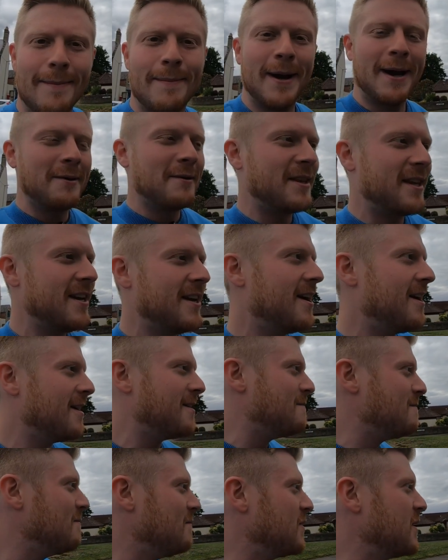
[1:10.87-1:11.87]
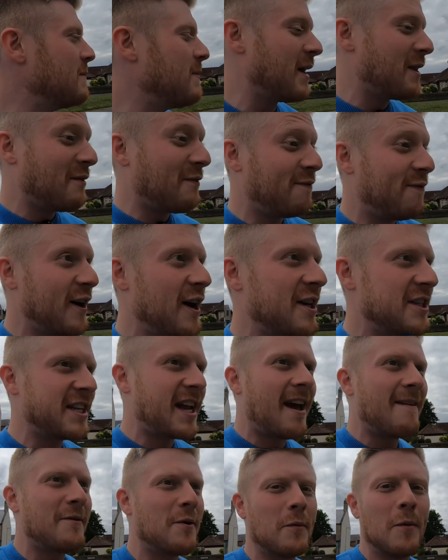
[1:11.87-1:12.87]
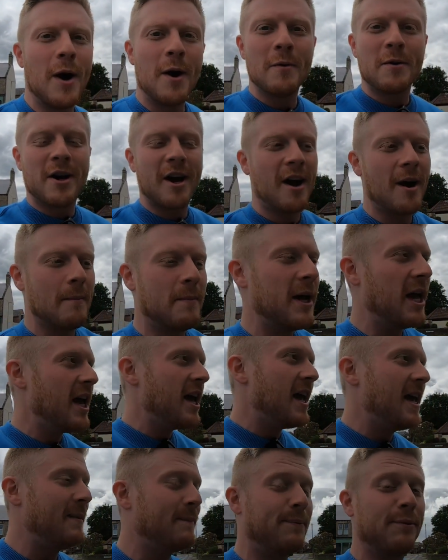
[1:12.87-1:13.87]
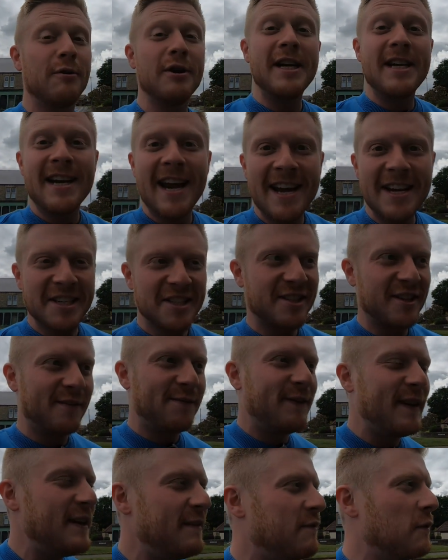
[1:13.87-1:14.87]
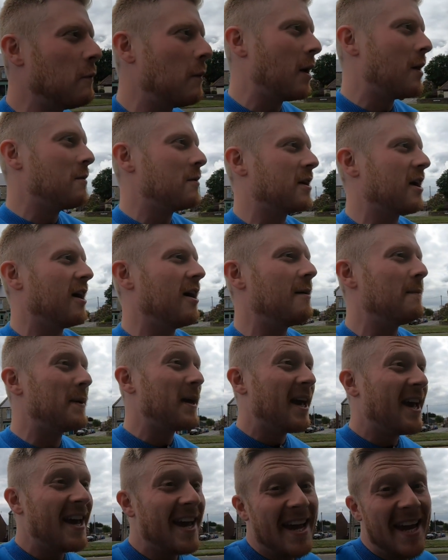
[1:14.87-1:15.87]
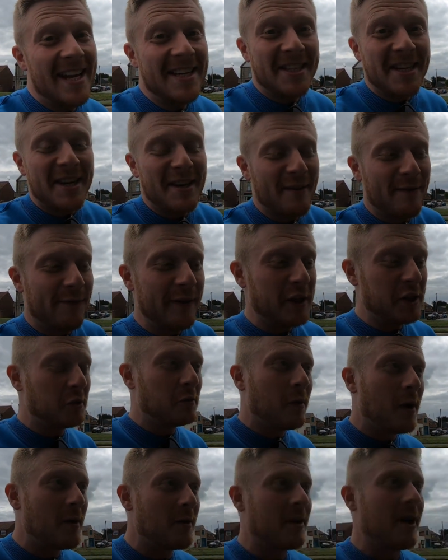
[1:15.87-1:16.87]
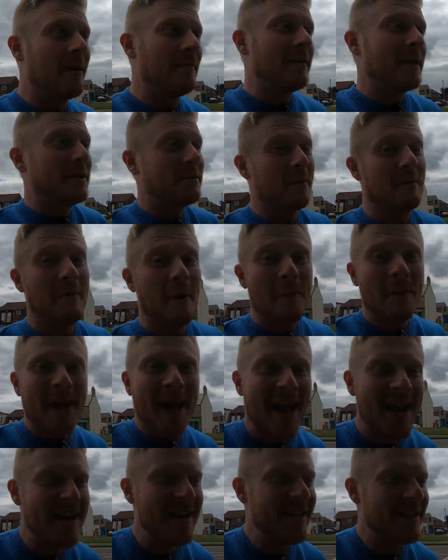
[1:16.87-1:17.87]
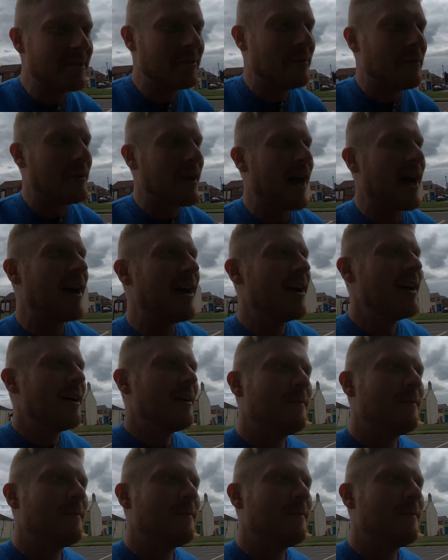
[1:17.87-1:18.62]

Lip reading: about the first ever World Cup. It predates the FIFA World Cup. Is it an official World Cup, this one? We'll be getting into all that,